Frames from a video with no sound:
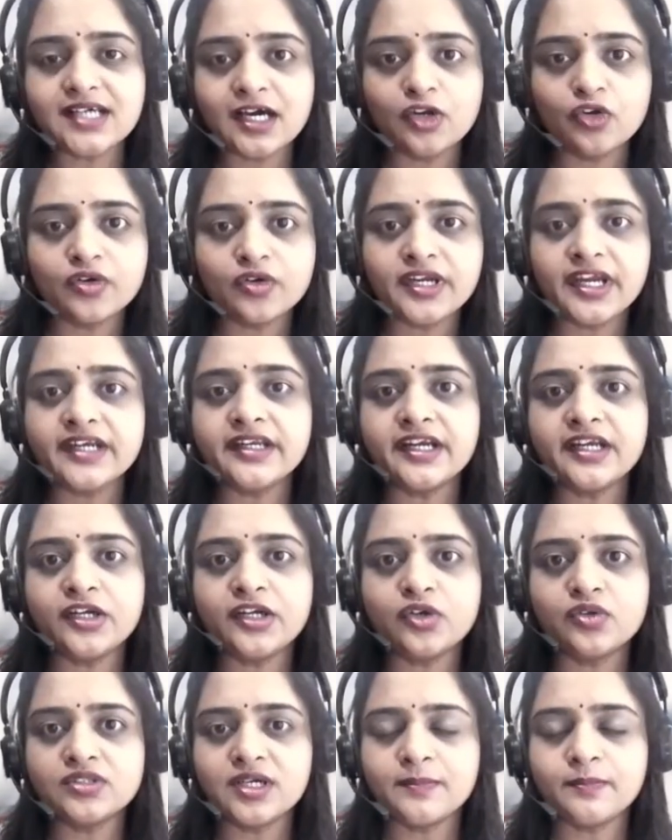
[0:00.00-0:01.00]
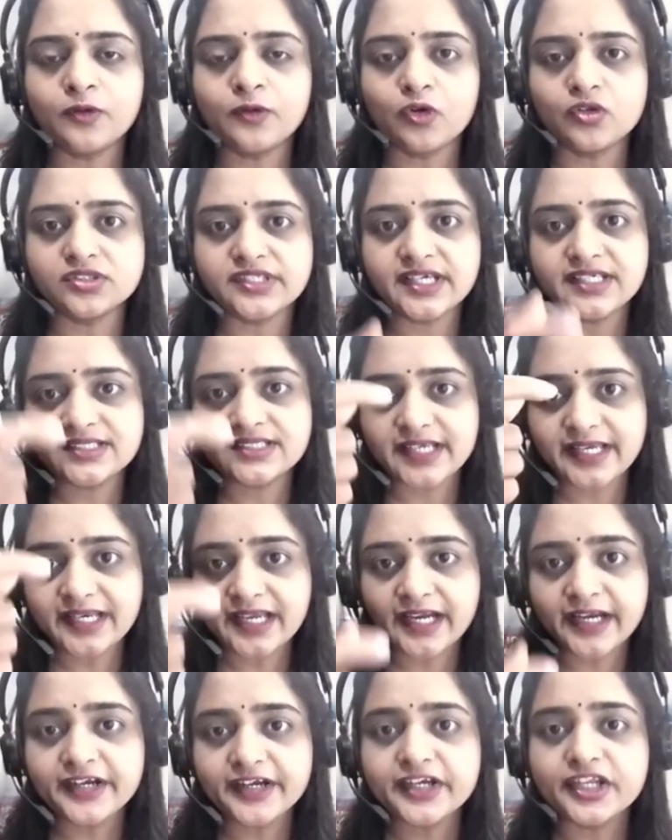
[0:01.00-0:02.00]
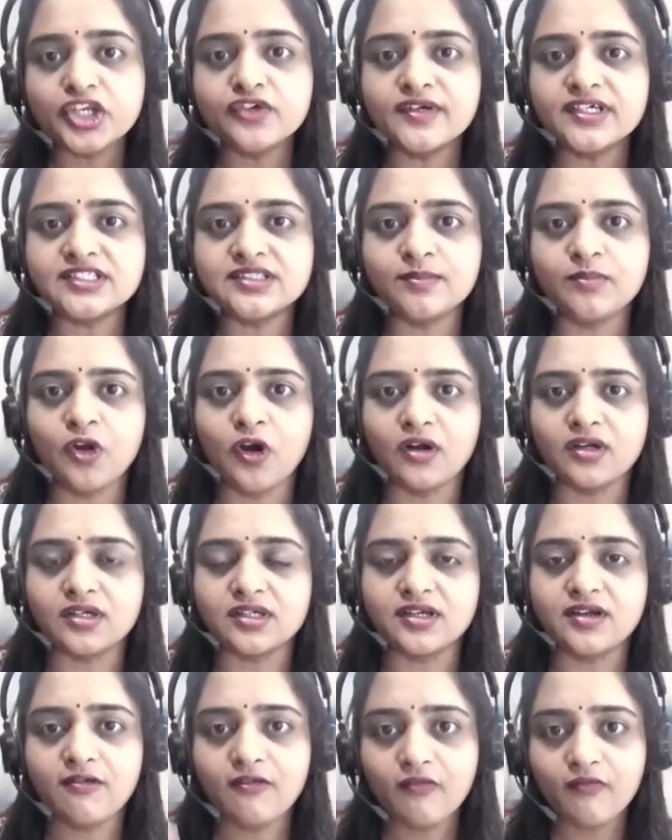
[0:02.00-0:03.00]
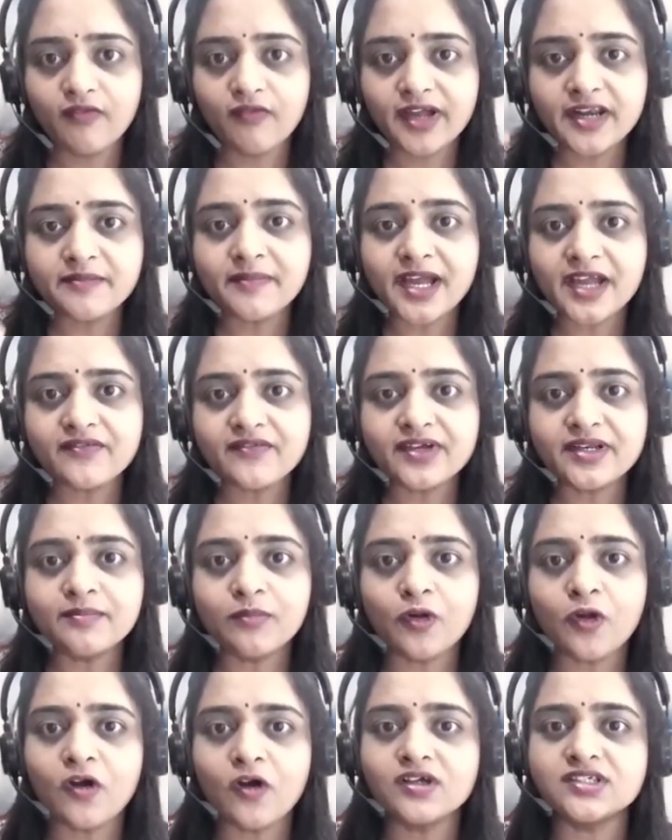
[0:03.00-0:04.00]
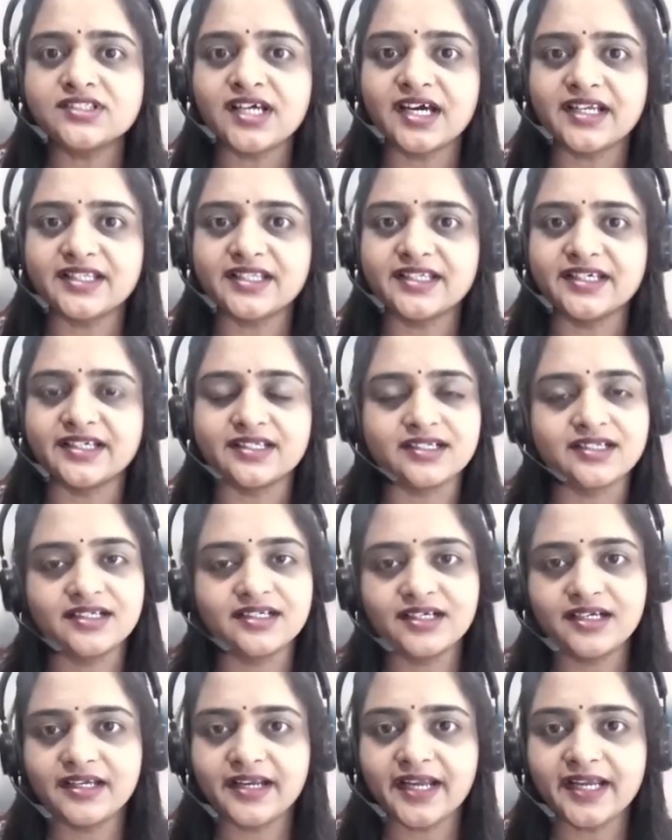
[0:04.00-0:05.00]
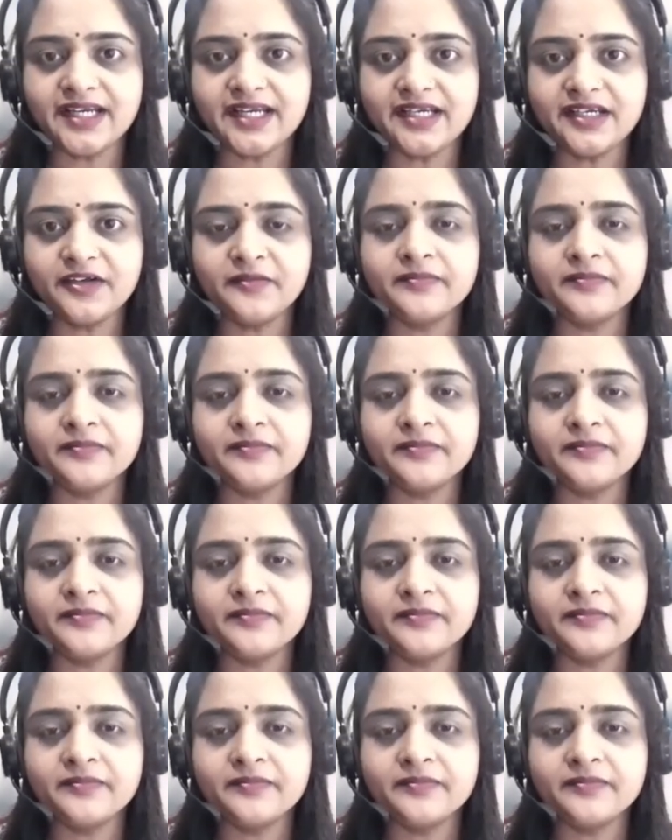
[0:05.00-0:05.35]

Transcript: allocated to the process in continuous block. One by one blocks are there, right?